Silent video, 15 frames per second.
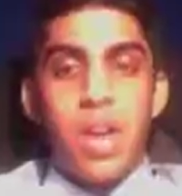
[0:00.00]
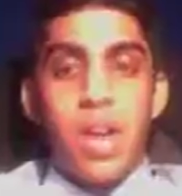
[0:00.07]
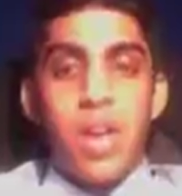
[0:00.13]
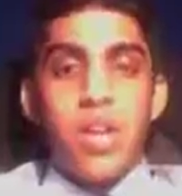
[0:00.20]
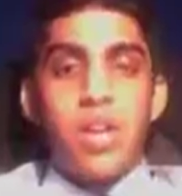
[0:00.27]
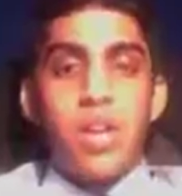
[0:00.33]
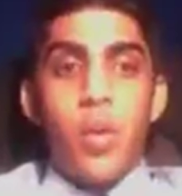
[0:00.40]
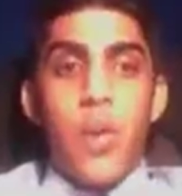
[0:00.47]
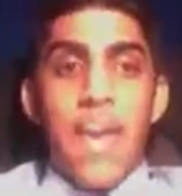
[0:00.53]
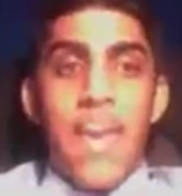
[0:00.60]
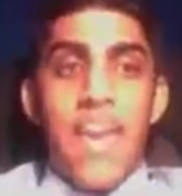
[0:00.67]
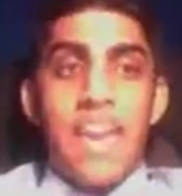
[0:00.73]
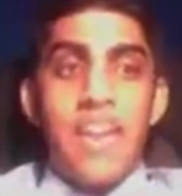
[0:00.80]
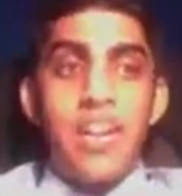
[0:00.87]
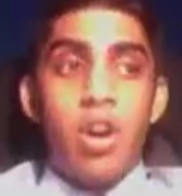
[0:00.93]
So
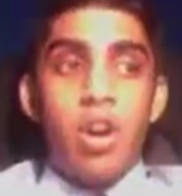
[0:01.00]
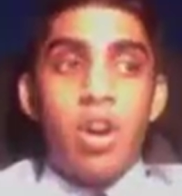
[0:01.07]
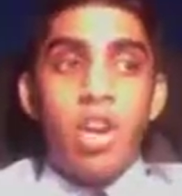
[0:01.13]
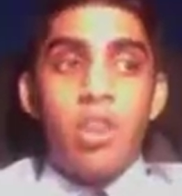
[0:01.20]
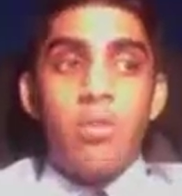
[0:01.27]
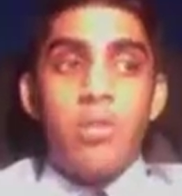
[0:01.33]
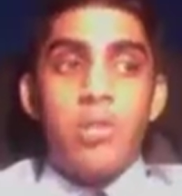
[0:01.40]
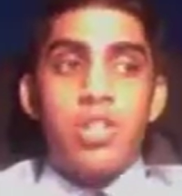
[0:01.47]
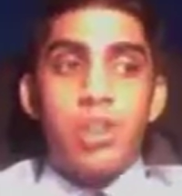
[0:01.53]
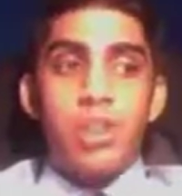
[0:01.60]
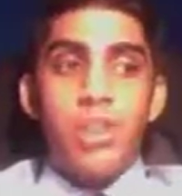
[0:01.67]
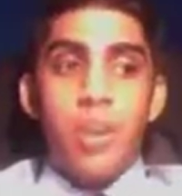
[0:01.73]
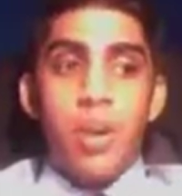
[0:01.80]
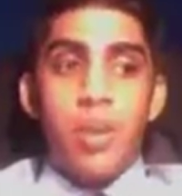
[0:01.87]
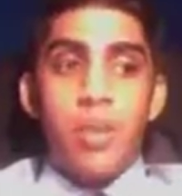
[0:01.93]
any arguments your
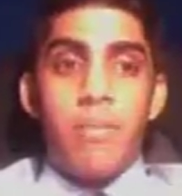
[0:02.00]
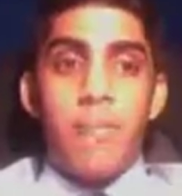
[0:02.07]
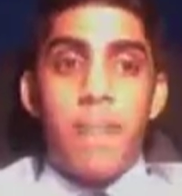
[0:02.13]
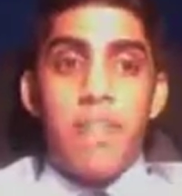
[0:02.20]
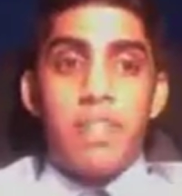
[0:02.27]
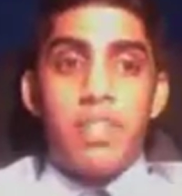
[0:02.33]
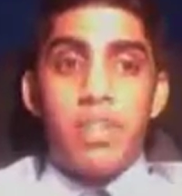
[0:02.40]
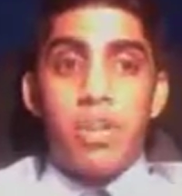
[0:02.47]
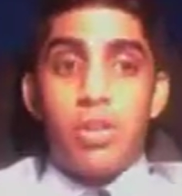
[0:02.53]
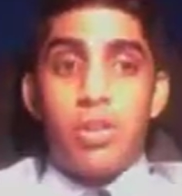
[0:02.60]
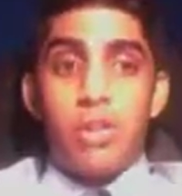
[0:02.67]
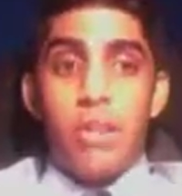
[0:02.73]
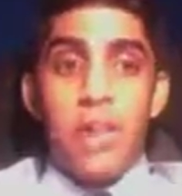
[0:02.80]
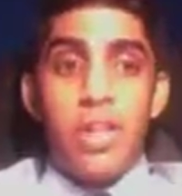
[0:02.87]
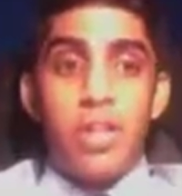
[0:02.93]
opponent makes,
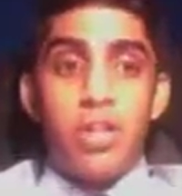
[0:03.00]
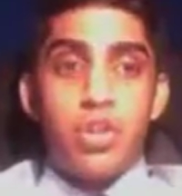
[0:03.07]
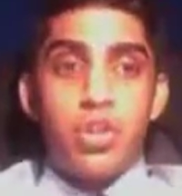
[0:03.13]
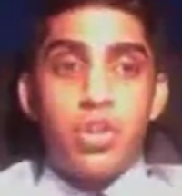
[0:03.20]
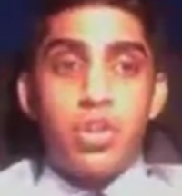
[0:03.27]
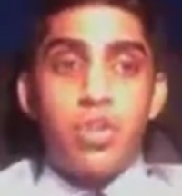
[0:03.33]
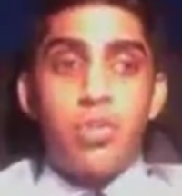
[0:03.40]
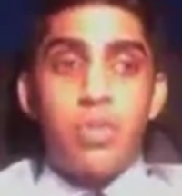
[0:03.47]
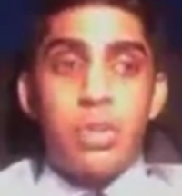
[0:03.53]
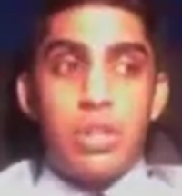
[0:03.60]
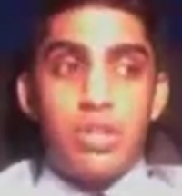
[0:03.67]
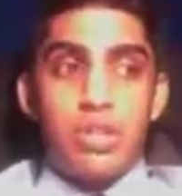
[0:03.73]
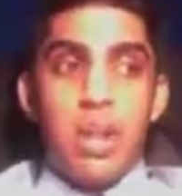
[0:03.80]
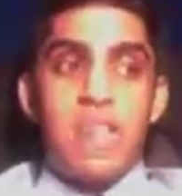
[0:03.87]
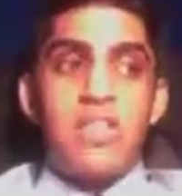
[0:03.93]
make sure you
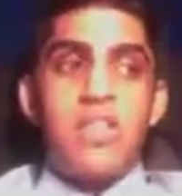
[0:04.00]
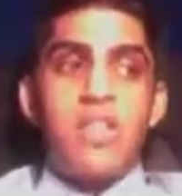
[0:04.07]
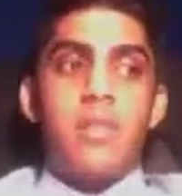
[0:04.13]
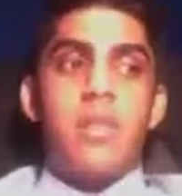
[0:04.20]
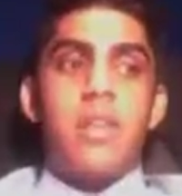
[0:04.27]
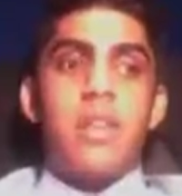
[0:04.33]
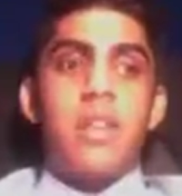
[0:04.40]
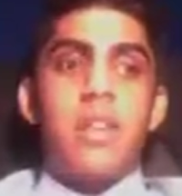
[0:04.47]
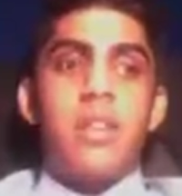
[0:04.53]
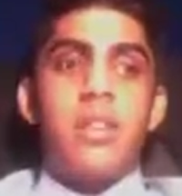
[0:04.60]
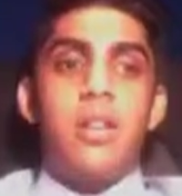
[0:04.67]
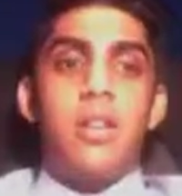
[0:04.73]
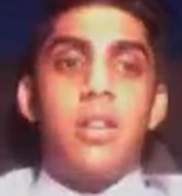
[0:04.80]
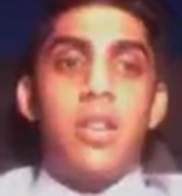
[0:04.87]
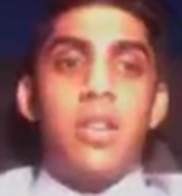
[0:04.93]
address them and
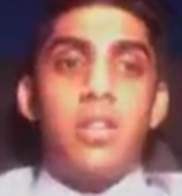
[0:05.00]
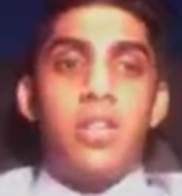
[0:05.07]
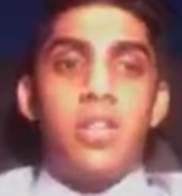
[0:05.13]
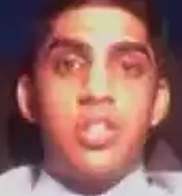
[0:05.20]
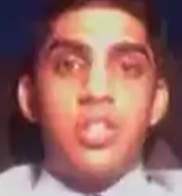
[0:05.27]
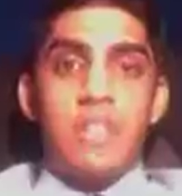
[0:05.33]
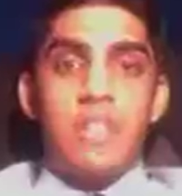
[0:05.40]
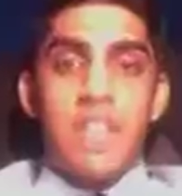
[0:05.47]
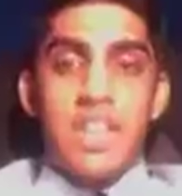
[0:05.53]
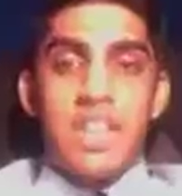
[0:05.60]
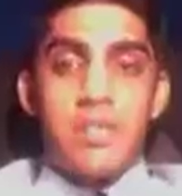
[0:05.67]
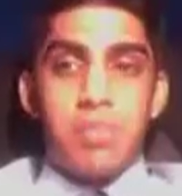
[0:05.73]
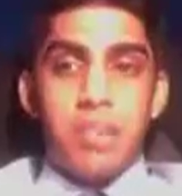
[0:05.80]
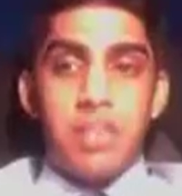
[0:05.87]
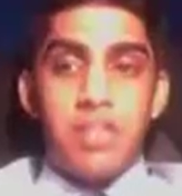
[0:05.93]
just
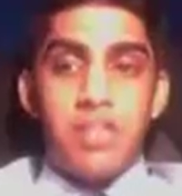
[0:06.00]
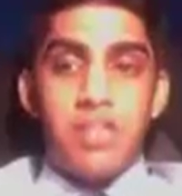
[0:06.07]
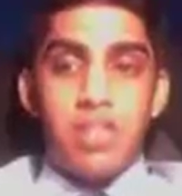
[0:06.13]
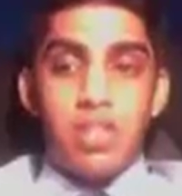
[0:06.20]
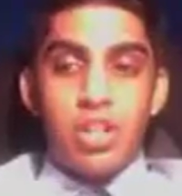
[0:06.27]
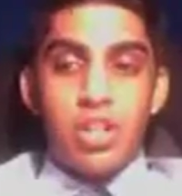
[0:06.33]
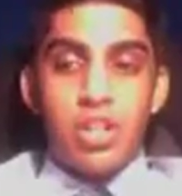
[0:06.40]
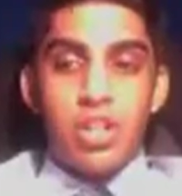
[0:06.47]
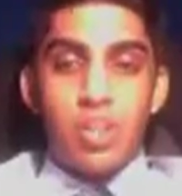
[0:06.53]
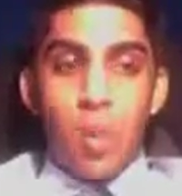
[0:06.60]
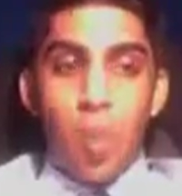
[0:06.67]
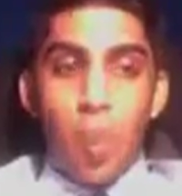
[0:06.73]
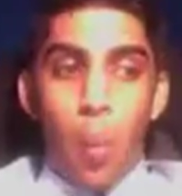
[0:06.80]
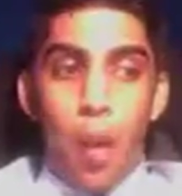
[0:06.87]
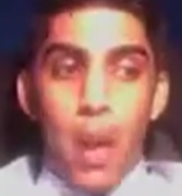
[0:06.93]
explain to the judge
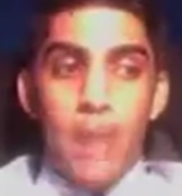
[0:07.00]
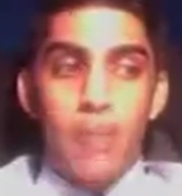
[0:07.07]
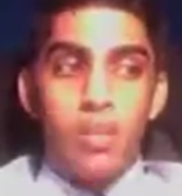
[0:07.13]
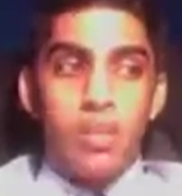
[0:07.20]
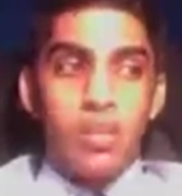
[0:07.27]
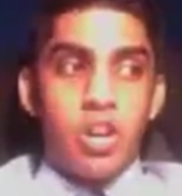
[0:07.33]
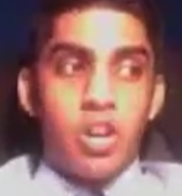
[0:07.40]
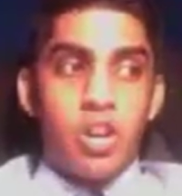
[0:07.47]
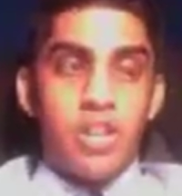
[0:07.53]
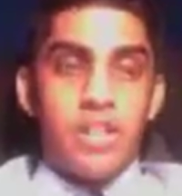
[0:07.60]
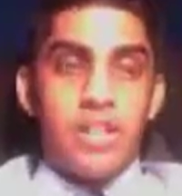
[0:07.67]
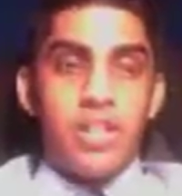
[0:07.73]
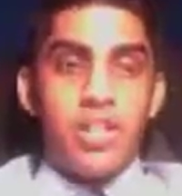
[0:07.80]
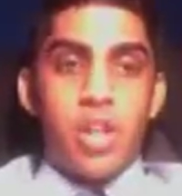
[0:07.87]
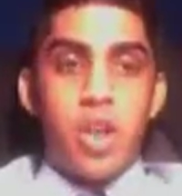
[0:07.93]
why those
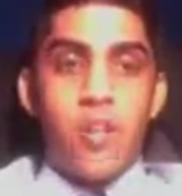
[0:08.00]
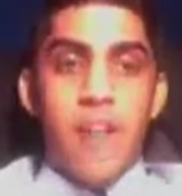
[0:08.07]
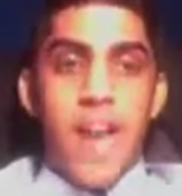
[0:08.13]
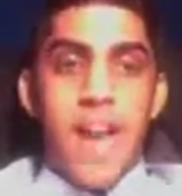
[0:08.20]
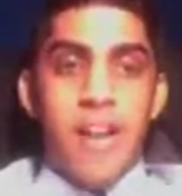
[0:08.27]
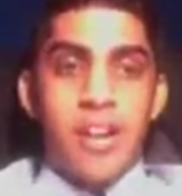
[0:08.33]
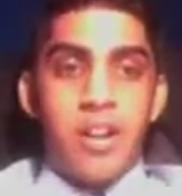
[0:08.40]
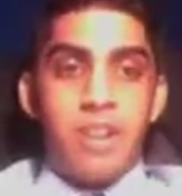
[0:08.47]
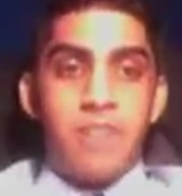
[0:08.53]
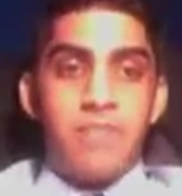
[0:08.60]
arguments don't matter.